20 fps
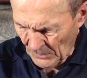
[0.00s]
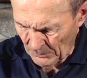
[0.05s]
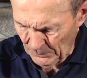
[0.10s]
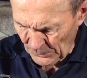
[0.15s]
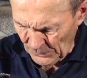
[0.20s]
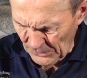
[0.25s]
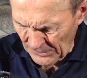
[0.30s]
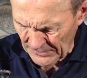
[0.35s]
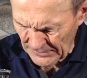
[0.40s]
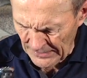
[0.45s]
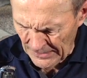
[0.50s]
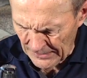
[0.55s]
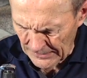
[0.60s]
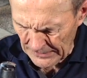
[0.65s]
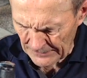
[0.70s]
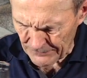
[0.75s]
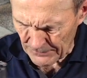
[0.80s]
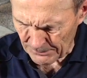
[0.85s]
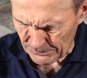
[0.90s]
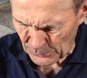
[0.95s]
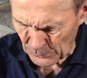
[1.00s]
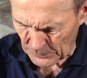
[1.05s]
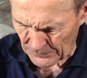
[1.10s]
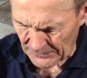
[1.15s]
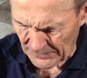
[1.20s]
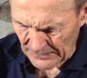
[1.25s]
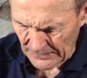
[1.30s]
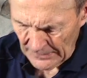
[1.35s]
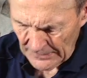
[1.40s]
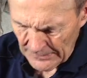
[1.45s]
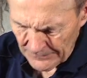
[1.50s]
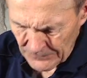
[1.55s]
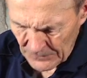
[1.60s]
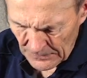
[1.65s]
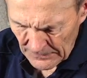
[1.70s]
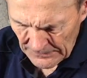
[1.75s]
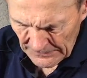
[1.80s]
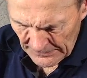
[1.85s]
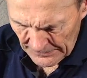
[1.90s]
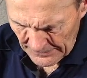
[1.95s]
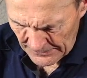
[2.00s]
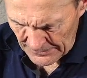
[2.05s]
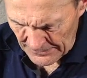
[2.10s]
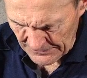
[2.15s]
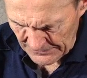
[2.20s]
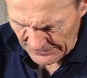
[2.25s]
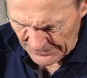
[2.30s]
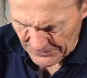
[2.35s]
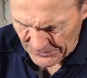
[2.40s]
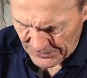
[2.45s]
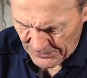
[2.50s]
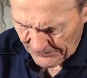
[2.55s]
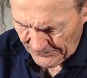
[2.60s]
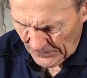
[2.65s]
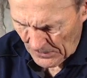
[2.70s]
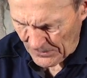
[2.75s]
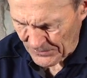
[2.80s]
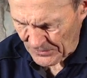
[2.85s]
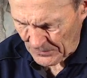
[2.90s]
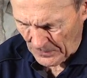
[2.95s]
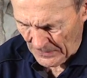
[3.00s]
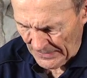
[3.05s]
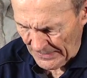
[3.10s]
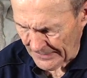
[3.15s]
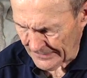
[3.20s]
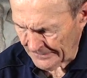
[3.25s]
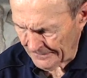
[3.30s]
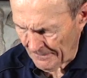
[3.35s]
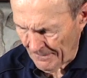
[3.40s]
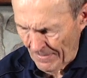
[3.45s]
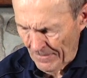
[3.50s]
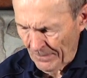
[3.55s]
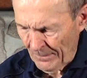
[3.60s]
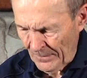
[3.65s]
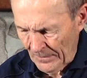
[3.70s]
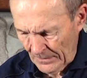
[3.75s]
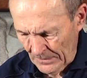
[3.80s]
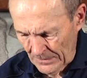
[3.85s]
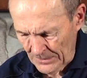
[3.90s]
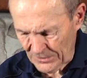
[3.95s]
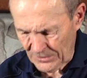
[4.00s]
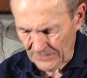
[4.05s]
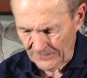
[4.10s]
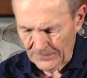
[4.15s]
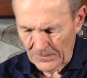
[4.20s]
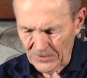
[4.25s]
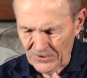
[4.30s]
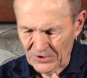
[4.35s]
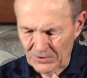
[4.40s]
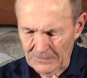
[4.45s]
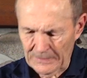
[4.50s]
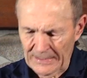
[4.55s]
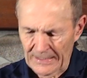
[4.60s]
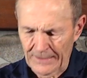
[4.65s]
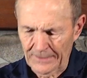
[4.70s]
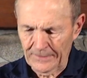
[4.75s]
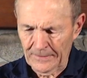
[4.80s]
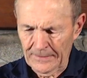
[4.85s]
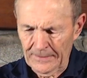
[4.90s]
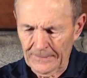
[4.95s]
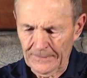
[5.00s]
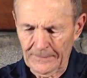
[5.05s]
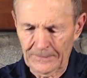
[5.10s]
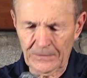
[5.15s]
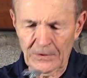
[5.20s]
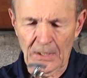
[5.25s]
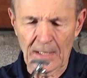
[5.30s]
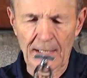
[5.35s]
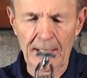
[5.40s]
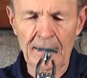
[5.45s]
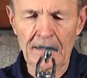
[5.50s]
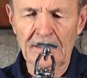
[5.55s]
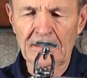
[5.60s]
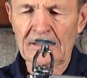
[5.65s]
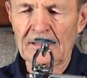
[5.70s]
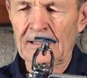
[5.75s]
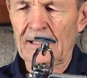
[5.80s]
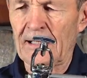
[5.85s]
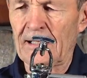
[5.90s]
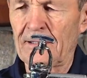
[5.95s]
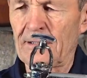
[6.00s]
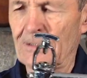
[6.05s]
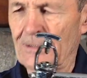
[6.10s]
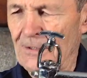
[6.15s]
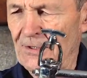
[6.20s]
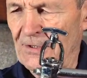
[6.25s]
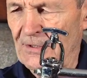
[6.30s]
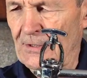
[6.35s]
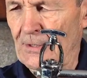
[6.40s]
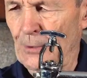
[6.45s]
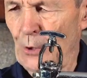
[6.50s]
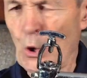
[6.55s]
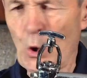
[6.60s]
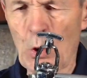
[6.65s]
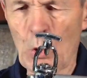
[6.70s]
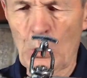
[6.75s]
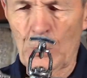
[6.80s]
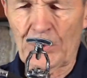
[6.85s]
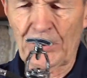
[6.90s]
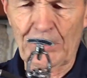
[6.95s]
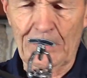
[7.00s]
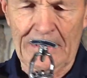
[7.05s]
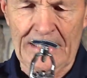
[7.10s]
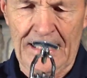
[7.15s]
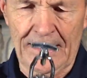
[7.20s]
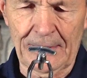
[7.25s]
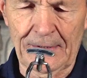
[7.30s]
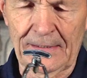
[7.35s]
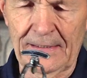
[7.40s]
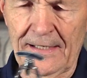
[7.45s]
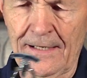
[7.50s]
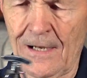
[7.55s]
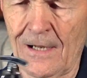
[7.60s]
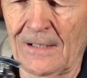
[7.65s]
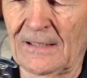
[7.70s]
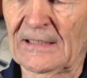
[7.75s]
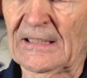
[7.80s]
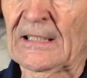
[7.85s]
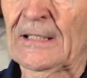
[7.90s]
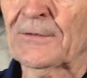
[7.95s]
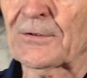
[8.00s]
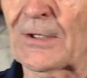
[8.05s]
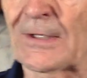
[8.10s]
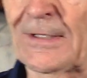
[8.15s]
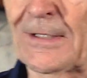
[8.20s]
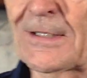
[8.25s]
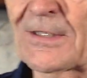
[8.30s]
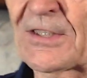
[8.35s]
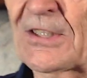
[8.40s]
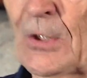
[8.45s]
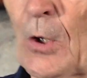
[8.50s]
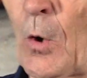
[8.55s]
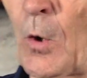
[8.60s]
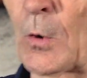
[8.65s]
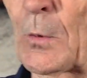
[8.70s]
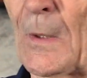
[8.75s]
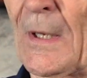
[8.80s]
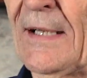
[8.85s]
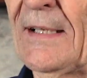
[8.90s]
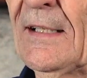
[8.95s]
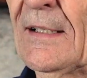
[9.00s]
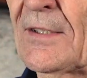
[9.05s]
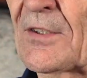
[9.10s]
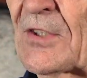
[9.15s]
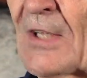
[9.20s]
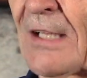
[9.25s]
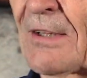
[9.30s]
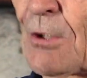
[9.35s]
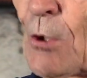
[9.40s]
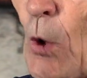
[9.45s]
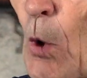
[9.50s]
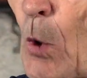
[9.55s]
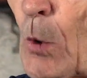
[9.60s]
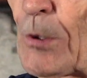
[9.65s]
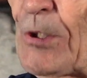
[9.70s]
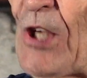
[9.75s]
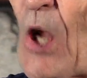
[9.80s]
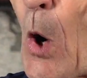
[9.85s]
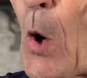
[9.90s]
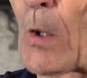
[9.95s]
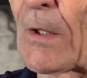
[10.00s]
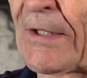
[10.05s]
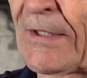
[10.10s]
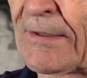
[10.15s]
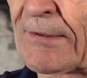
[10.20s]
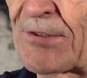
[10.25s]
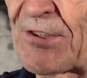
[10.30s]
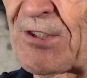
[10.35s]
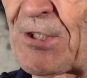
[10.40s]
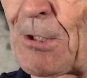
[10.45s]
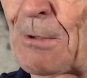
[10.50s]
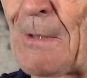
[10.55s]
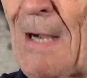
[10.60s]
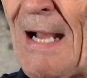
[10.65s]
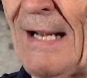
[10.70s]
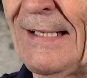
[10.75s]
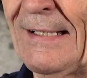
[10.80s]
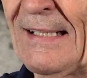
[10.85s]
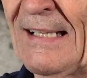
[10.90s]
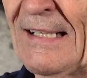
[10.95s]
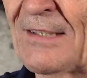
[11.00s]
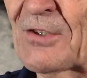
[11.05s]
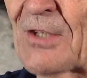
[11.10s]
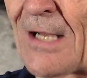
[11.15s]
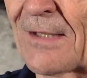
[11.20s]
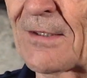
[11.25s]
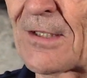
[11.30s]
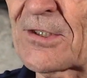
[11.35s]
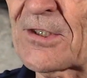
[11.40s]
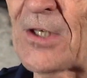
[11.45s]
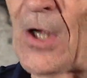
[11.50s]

But look at how they've improved it. So here's the first one. Here's the first 300, okay? And here's the new 300 here. So there's the old one. It's got the old yoke screw on it. It's got this